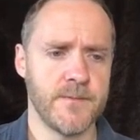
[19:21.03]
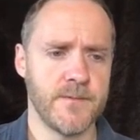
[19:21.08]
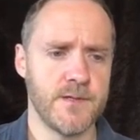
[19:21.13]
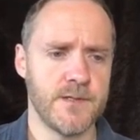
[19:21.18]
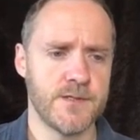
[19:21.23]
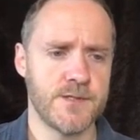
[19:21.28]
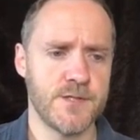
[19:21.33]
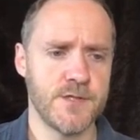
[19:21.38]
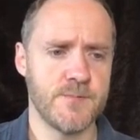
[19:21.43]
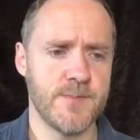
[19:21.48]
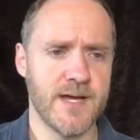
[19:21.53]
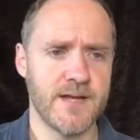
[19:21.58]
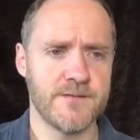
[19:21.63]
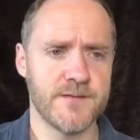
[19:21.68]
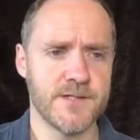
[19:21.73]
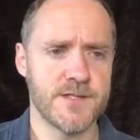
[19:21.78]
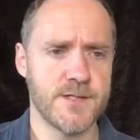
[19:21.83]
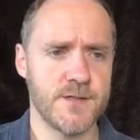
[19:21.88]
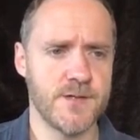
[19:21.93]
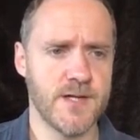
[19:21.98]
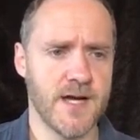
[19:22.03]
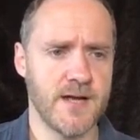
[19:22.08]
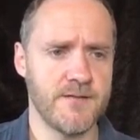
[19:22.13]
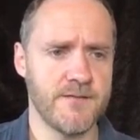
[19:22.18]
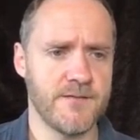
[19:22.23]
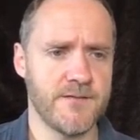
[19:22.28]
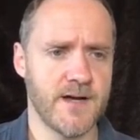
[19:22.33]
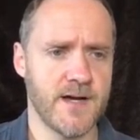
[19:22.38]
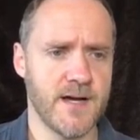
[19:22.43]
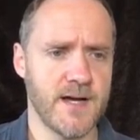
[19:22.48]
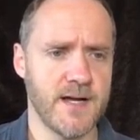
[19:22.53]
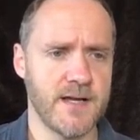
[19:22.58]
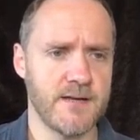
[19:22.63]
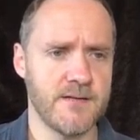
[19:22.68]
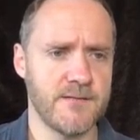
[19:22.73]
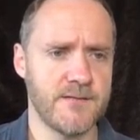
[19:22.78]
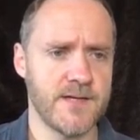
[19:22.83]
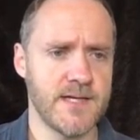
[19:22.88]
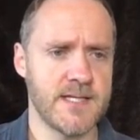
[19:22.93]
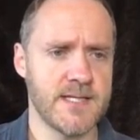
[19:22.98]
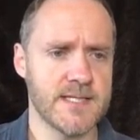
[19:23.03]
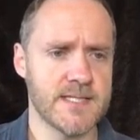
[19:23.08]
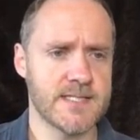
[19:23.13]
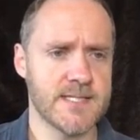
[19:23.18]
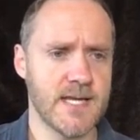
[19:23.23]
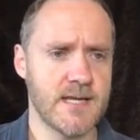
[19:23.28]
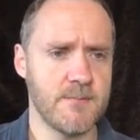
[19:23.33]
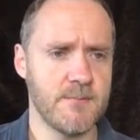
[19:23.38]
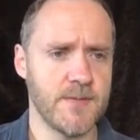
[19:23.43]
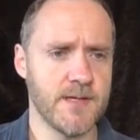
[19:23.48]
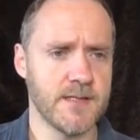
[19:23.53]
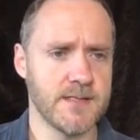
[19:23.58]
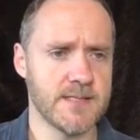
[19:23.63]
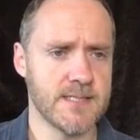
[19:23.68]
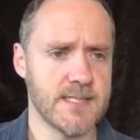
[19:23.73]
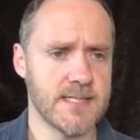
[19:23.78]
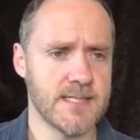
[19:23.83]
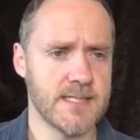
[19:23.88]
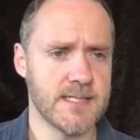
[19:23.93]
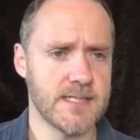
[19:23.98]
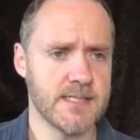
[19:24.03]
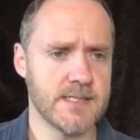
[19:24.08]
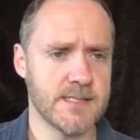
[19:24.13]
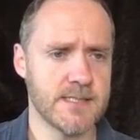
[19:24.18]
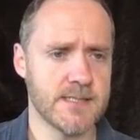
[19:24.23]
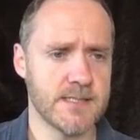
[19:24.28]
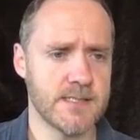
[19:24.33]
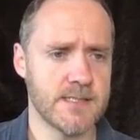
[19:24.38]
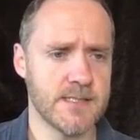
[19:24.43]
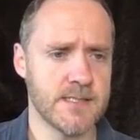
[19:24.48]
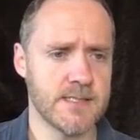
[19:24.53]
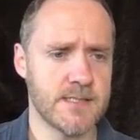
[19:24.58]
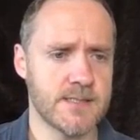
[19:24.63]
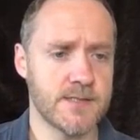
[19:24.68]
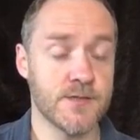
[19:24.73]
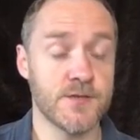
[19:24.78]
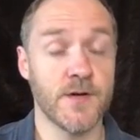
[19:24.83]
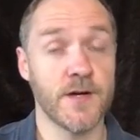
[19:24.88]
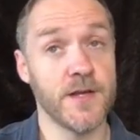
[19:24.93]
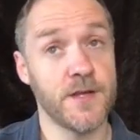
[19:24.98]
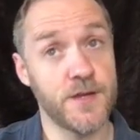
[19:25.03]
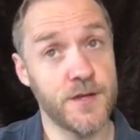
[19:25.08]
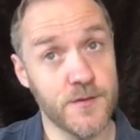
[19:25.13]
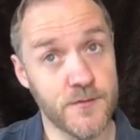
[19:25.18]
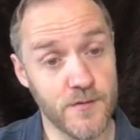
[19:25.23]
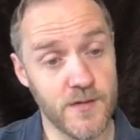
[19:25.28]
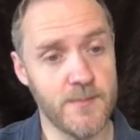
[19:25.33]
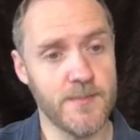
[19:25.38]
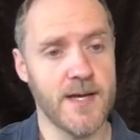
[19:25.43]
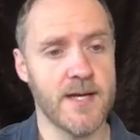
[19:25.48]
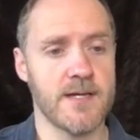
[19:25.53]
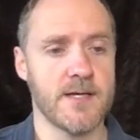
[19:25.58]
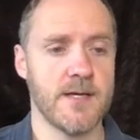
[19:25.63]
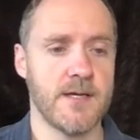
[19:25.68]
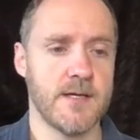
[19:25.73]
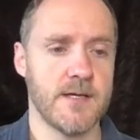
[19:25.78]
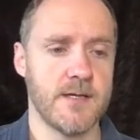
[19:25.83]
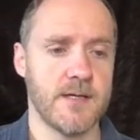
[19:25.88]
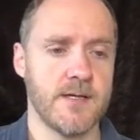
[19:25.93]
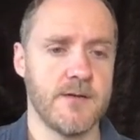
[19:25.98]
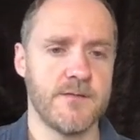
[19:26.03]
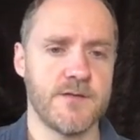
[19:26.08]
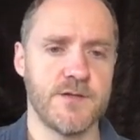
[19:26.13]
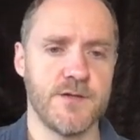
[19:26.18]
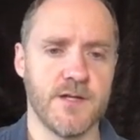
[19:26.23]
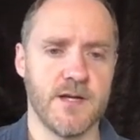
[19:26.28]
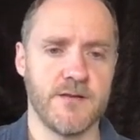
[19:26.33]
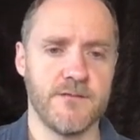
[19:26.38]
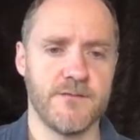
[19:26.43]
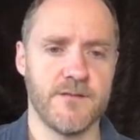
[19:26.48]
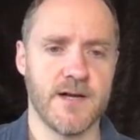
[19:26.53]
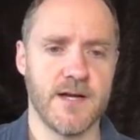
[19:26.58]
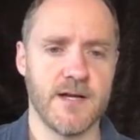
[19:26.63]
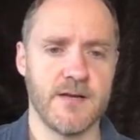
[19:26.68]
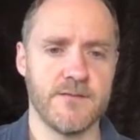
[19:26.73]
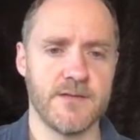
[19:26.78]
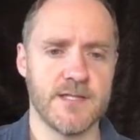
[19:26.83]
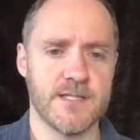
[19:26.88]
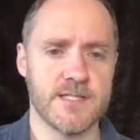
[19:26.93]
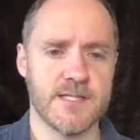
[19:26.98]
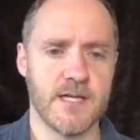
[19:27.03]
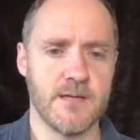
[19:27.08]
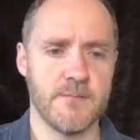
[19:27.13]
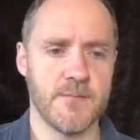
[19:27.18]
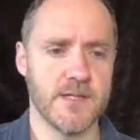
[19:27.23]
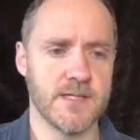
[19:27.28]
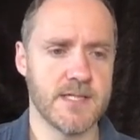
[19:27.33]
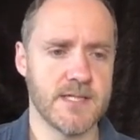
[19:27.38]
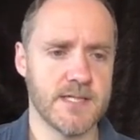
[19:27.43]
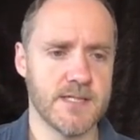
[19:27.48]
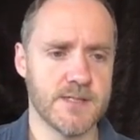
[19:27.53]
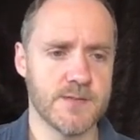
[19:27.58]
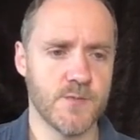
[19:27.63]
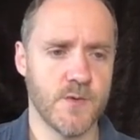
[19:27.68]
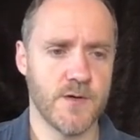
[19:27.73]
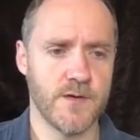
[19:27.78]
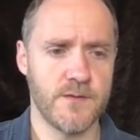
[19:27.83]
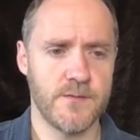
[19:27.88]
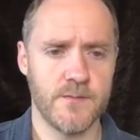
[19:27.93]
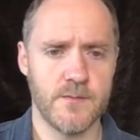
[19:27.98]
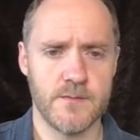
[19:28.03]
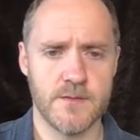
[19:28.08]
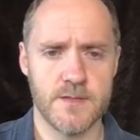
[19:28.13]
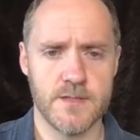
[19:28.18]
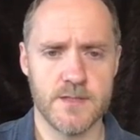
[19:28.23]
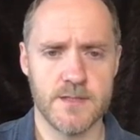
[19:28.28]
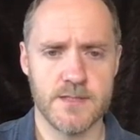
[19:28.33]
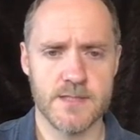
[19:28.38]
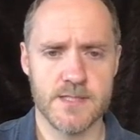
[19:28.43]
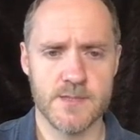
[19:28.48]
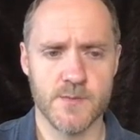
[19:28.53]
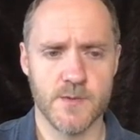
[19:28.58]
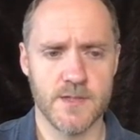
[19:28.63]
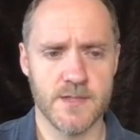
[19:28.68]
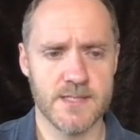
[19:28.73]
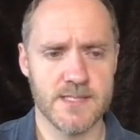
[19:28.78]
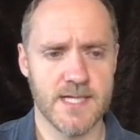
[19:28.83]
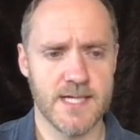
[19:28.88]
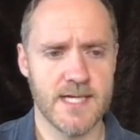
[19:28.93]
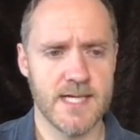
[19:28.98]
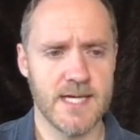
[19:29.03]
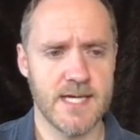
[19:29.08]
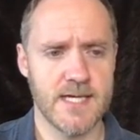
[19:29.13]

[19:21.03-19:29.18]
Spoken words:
2 bed for 295 in the same building as this, 3 bed for 295 in the same building as what this one looks like here,